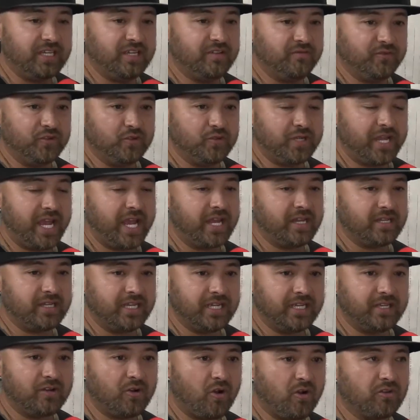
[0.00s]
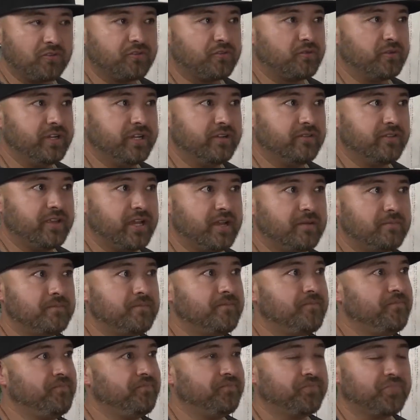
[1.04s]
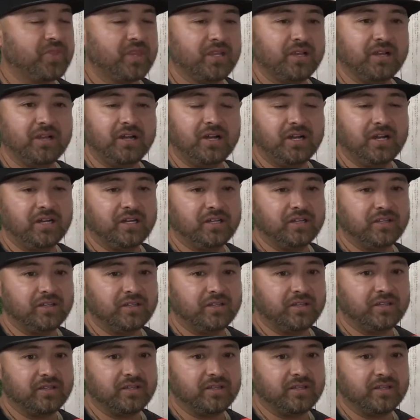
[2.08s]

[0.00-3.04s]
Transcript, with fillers: if you can hit all three of them, mm-hmm. uh,